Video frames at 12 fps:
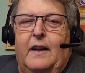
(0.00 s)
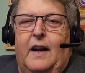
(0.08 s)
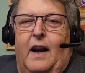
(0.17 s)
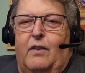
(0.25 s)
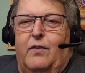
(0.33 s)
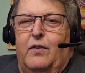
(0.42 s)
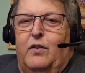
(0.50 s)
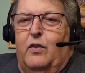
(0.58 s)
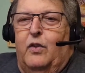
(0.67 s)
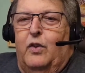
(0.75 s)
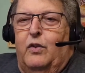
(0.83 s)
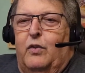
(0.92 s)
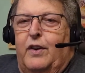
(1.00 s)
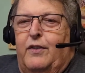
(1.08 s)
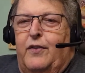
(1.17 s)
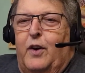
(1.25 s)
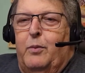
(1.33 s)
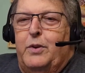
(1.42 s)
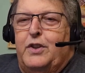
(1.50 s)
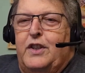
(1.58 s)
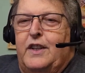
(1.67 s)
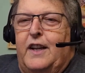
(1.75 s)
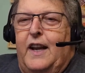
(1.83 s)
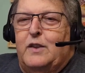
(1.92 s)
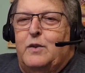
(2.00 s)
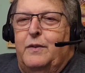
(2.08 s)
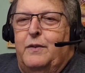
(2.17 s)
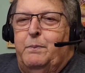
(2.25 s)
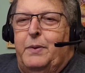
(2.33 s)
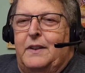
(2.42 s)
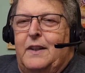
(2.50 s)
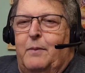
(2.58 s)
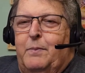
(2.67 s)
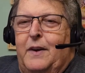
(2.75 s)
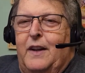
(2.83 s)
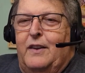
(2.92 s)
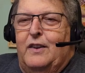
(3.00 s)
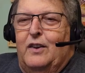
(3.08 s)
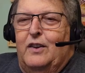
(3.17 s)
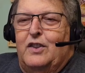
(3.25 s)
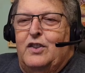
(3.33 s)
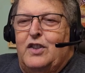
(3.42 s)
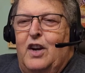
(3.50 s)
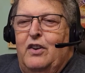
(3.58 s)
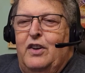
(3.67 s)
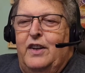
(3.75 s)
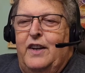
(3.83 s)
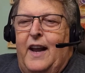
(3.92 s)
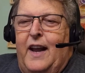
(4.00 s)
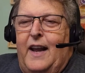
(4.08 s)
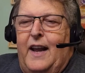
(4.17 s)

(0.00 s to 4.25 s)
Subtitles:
I'll refurbish it in case we picked up any during the show today.